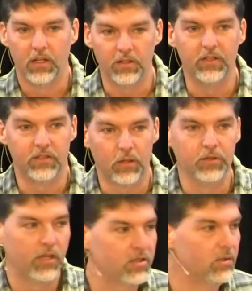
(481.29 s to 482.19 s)
Because it's
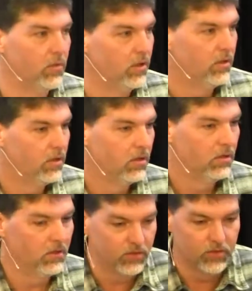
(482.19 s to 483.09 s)
Old Testament.
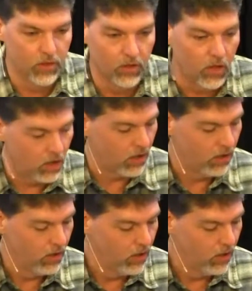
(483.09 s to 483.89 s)
This is the law.